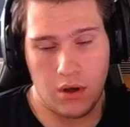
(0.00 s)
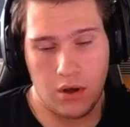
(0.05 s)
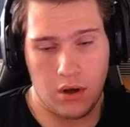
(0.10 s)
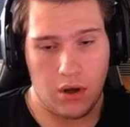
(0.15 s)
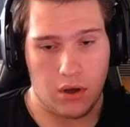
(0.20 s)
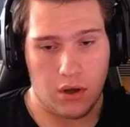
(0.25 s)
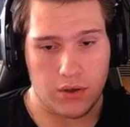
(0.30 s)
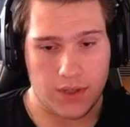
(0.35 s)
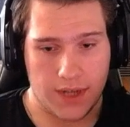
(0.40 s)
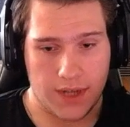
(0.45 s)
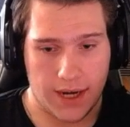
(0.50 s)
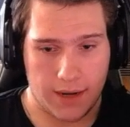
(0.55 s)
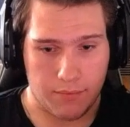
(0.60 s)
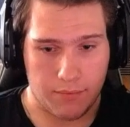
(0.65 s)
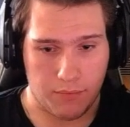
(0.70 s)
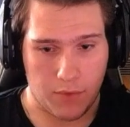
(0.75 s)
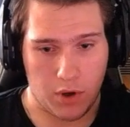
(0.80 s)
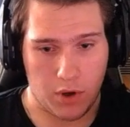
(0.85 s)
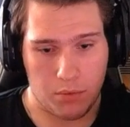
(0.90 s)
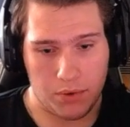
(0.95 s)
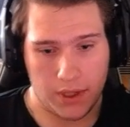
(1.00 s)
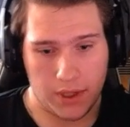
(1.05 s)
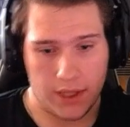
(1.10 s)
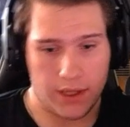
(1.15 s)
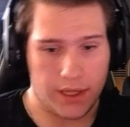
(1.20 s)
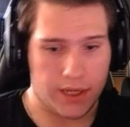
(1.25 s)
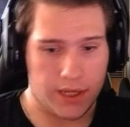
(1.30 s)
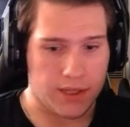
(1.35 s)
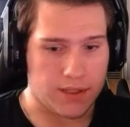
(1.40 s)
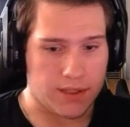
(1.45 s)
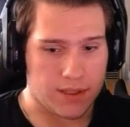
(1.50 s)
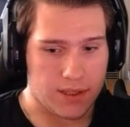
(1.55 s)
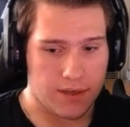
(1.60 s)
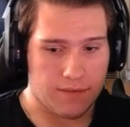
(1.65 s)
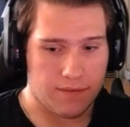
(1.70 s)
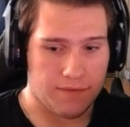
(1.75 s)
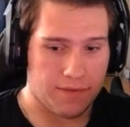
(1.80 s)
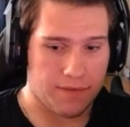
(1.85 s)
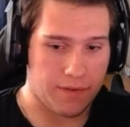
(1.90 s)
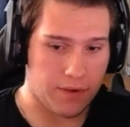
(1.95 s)
I'll snap. I'll play Lady
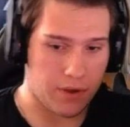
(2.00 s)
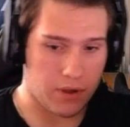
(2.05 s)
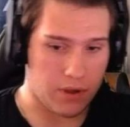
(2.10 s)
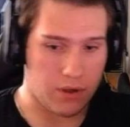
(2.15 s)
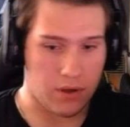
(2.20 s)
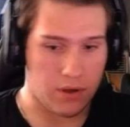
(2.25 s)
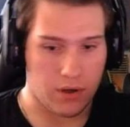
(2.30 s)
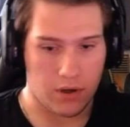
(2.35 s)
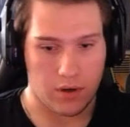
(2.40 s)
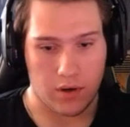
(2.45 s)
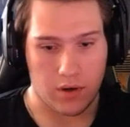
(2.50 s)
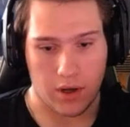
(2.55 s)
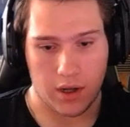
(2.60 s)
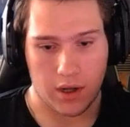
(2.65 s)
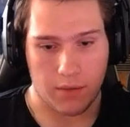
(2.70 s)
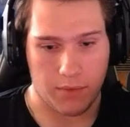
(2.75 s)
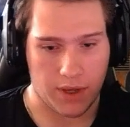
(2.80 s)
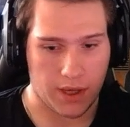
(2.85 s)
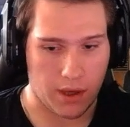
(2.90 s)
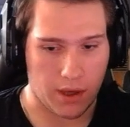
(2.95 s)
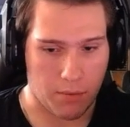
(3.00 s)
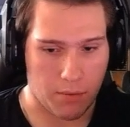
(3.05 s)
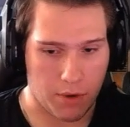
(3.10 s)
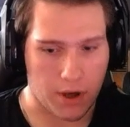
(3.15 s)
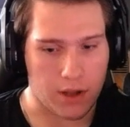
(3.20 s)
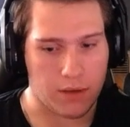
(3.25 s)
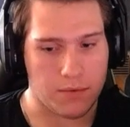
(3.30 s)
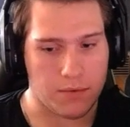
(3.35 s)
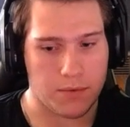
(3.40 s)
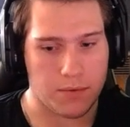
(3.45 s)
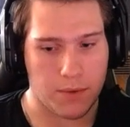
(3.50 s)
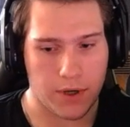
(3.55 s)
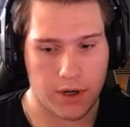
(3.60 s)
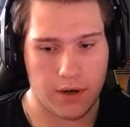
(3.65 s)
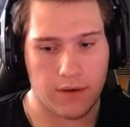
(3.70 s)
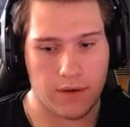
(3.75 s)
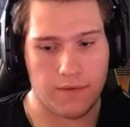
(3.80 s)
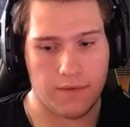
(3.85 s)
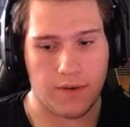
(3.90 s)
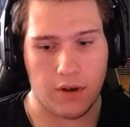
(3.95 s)
Sif, making Apocalypse
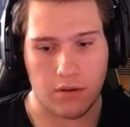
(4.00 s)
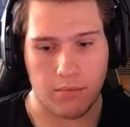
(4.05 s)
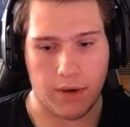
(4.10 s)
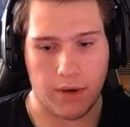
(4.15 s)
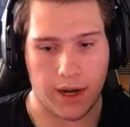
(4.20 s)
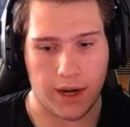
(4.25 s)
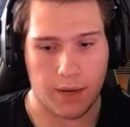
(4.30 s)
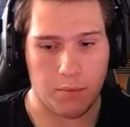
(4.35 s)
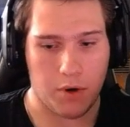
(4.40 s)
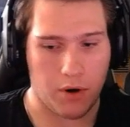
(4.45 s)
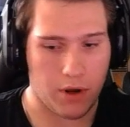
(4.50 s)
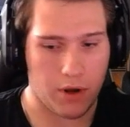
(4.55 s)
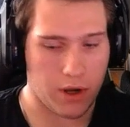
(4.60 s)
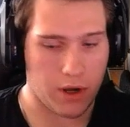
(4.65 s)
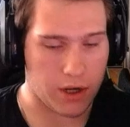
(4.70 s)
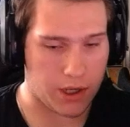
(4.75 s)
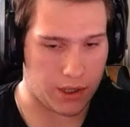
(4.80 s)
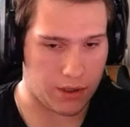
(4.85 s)
bigger, followed behind Modok.